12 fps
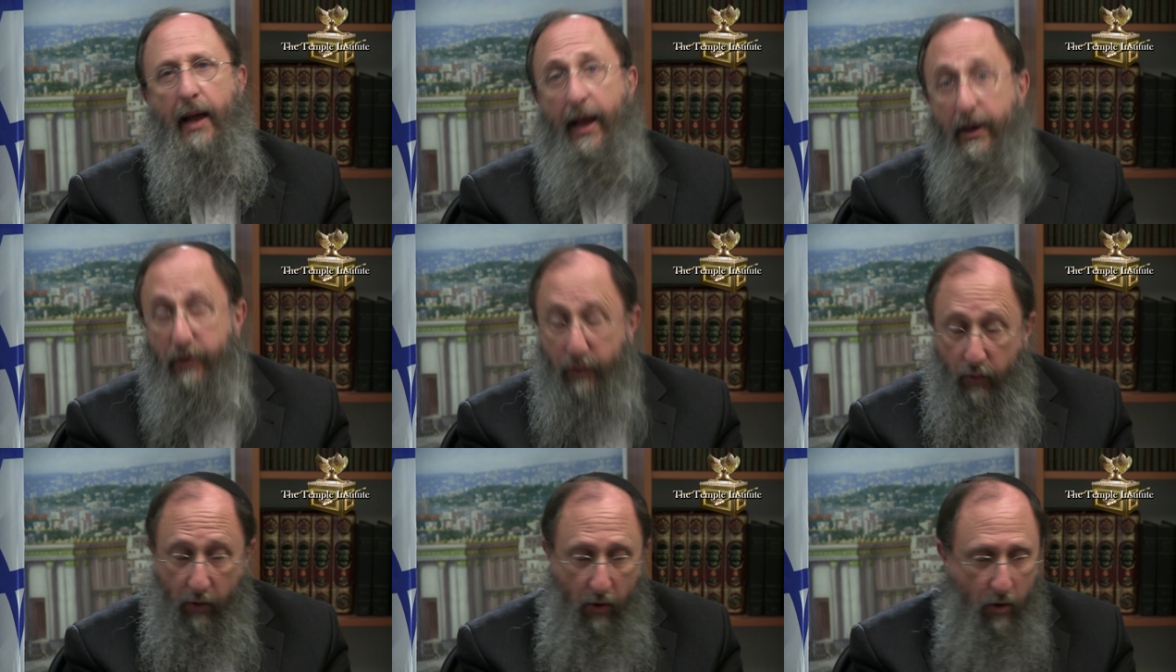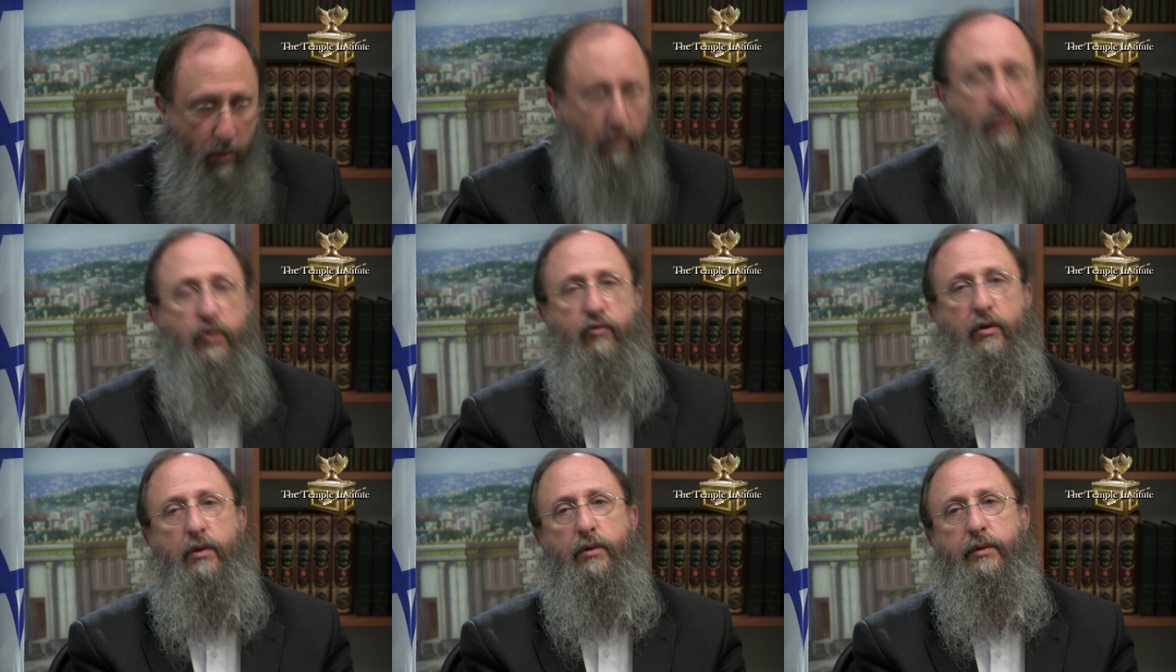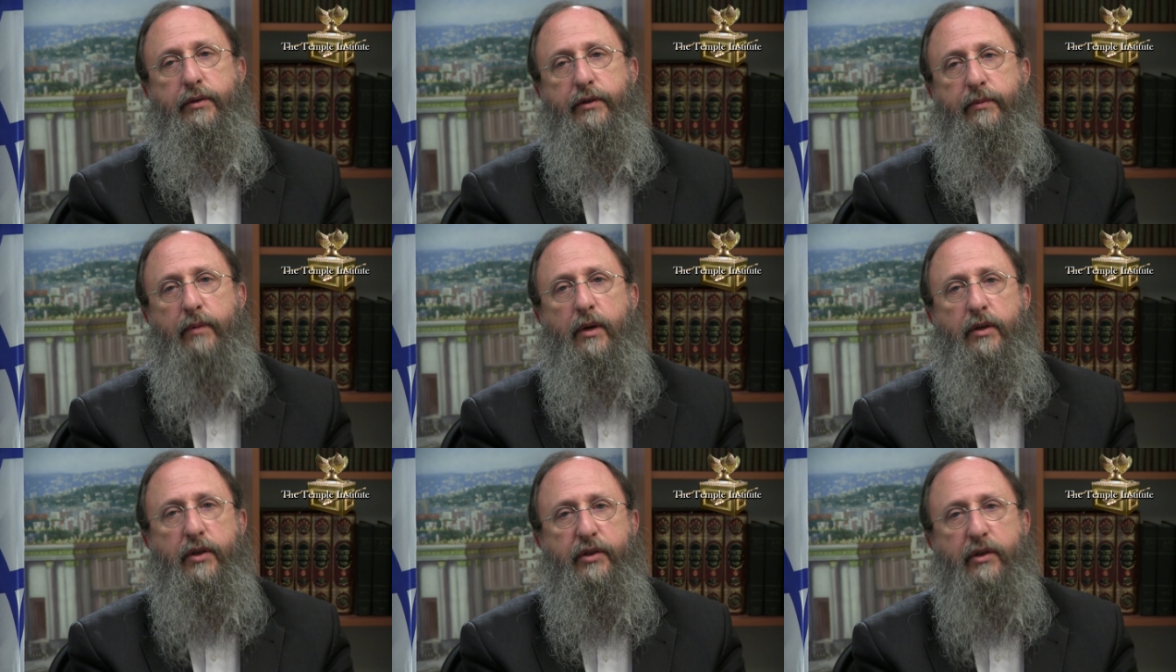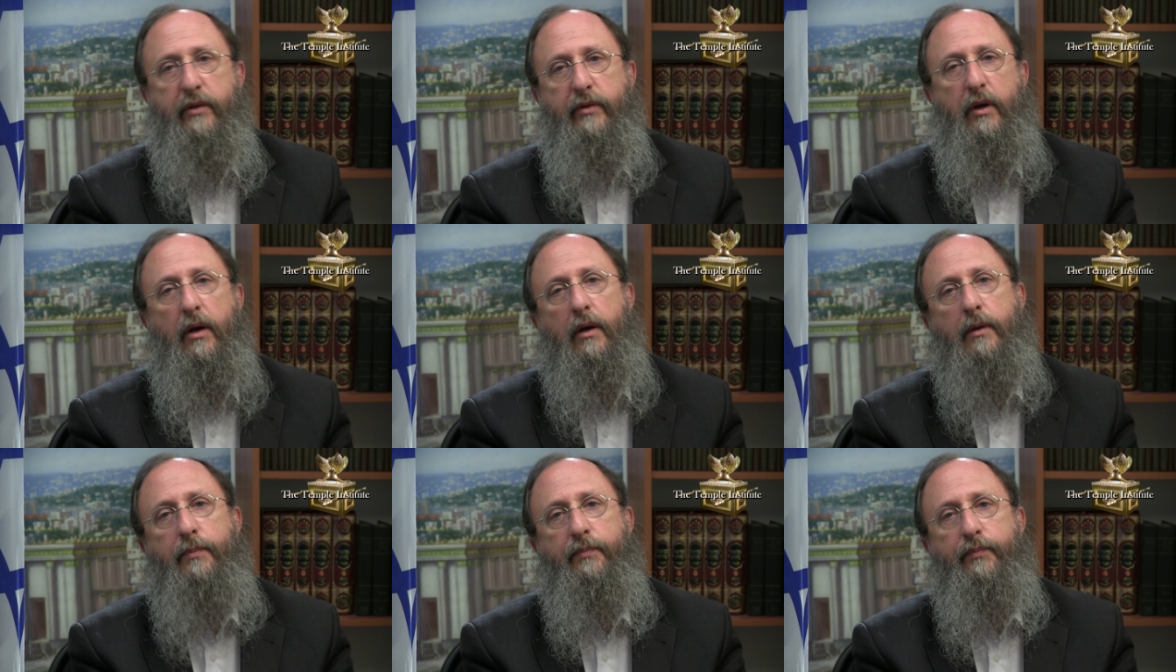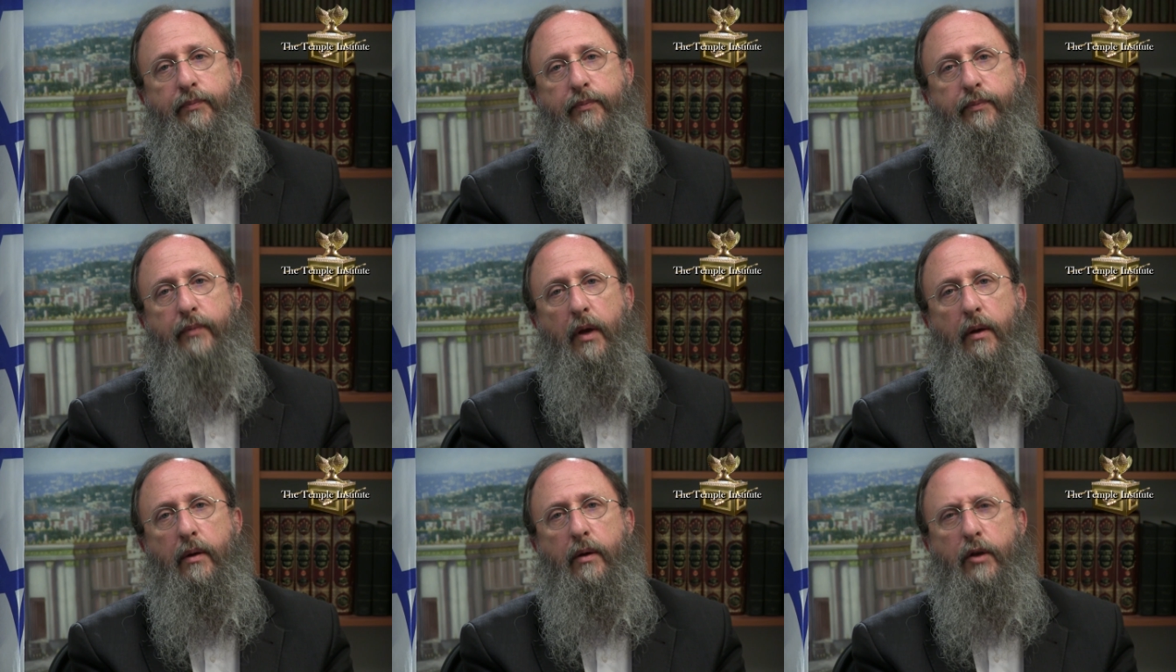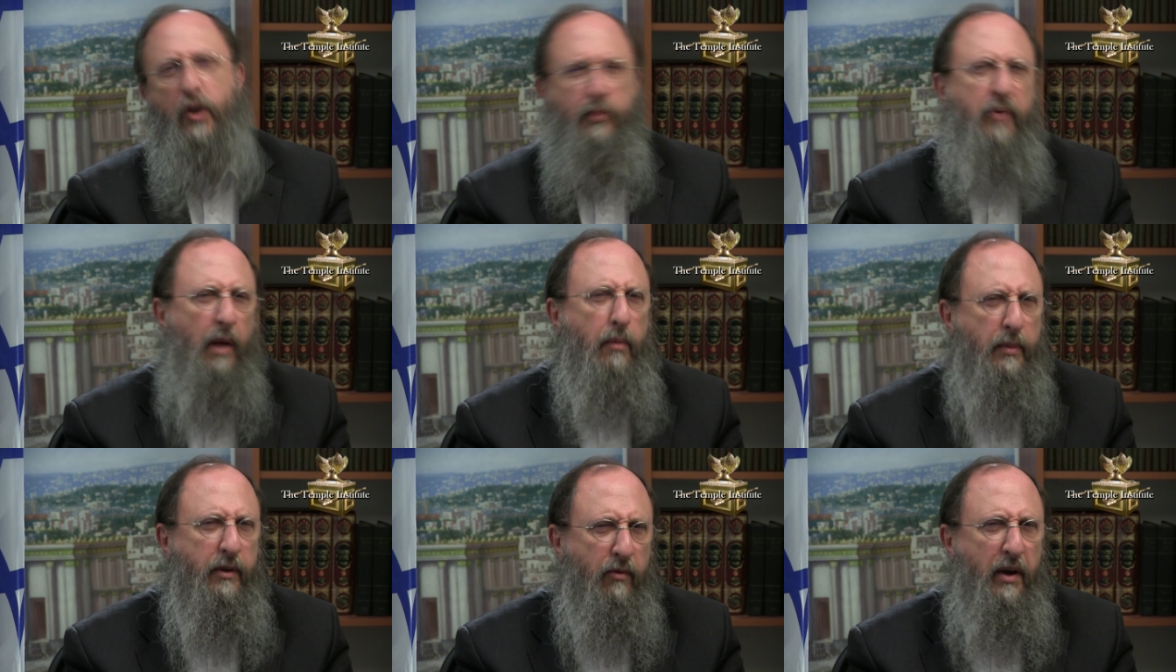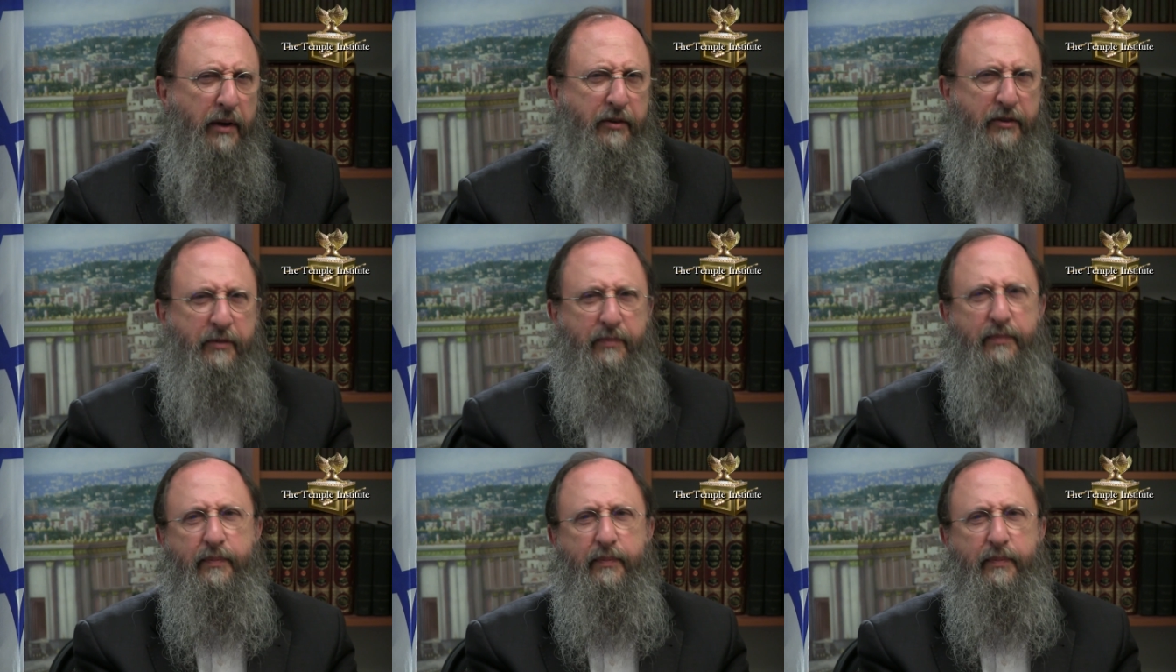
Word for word: and your own struggles to serve God, you're probably right.